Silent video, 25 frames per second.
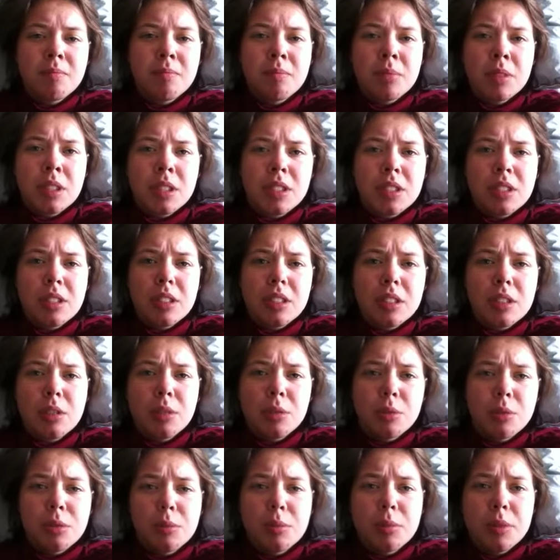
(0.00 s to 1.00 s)
because then I
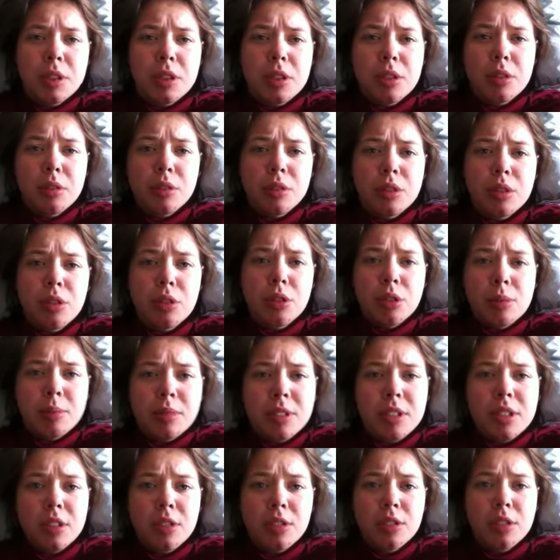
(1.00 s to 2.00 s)
would be doing two
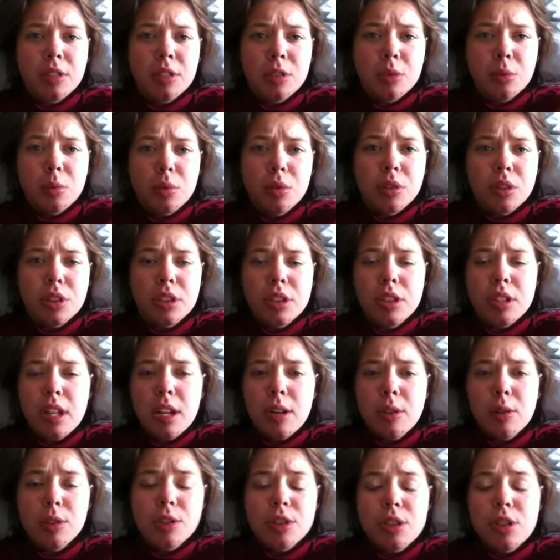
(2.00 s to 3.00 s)
episodes at once, and
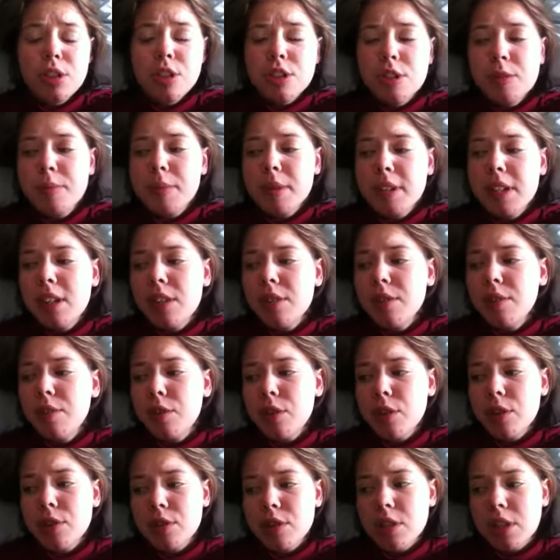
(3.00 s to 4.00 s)
that would just be
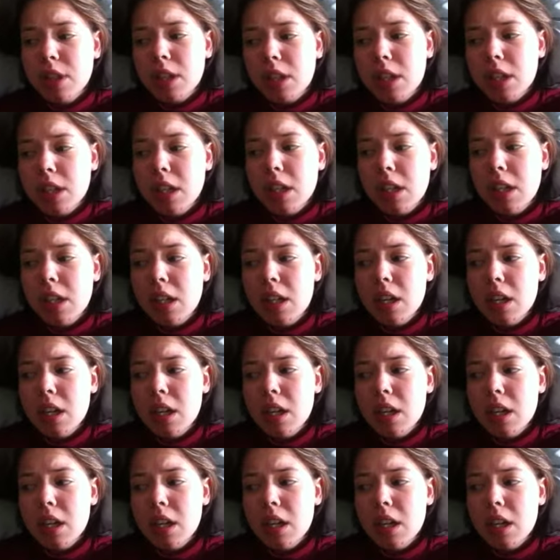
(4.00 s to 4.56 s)
confusing.